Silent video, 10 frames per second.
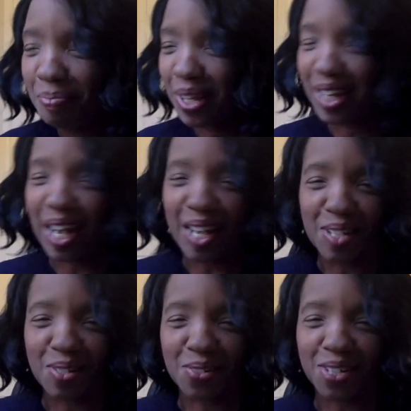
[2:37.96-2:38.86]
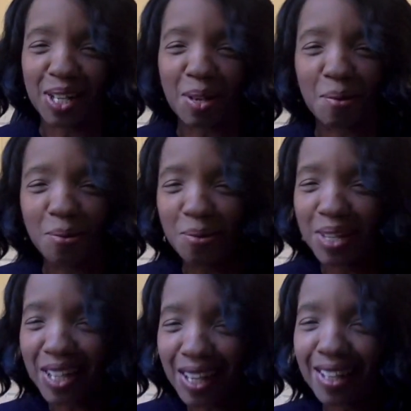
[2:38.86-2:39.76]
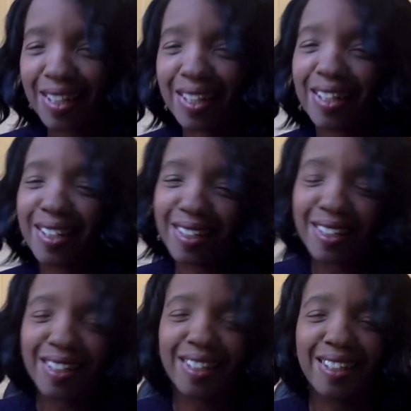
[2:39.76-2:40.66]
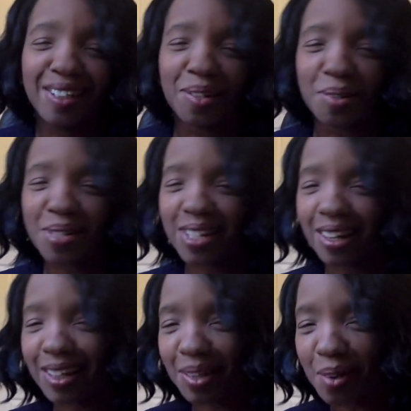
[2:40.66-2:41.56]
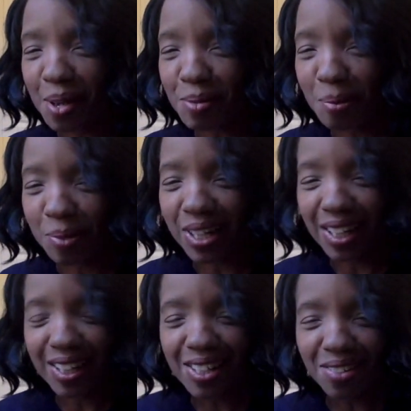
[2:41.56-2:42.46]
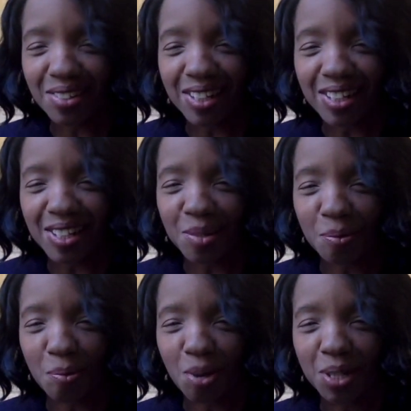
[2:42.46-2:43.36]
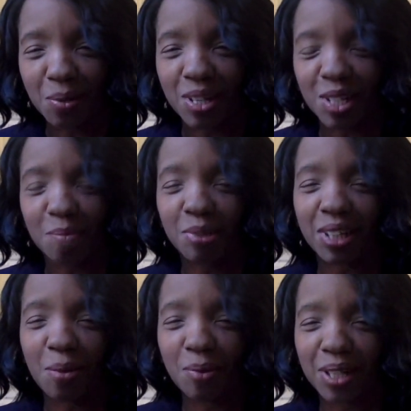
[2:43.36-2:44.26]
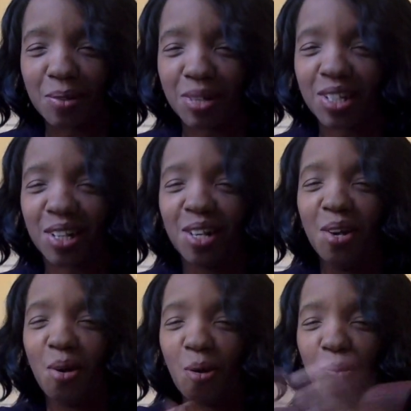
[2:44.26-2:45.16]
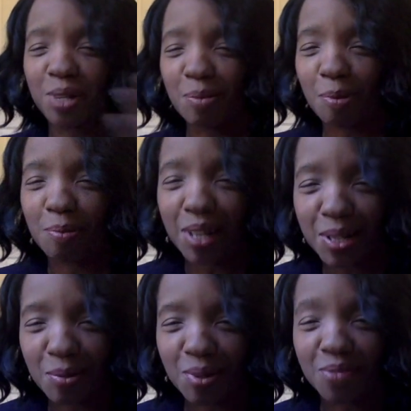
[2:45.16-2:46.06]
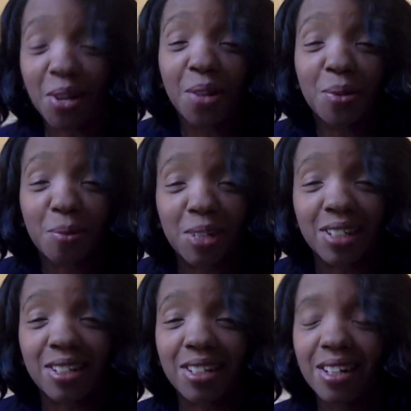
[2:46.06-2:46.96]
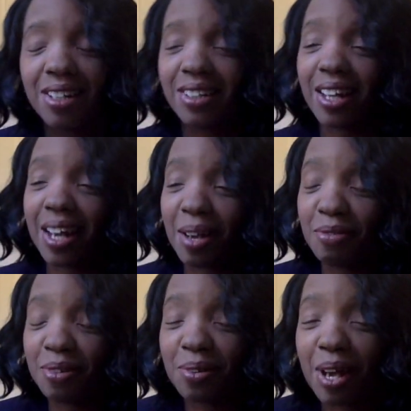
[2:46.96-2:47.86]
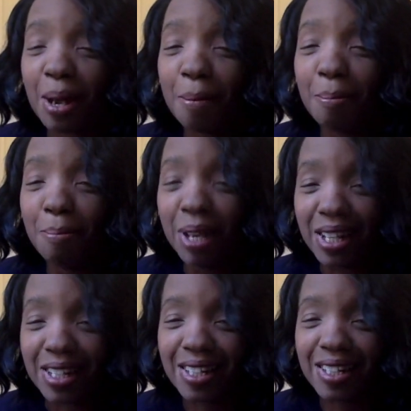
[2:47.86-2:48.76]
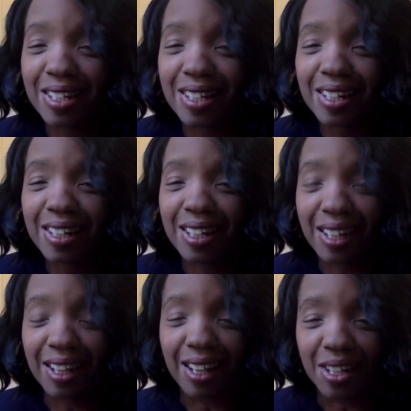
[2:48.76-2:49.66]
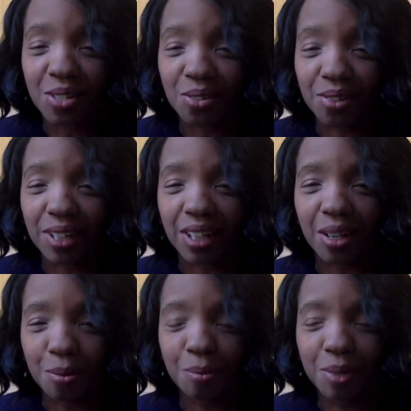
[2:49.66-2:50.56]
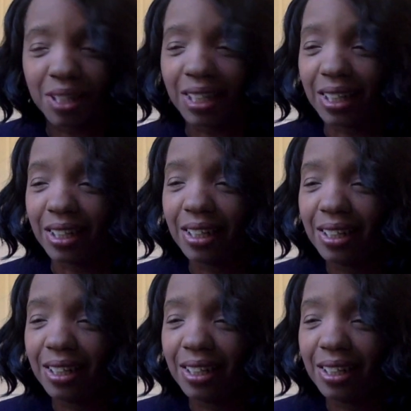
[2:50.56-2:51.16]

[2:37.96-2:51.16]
than answers. Like, oh, yeah, I got a good, solid grasp on what the answer is to one question. But that one question opened up a plethora of other questions that I feel I must get answered. Like, I really,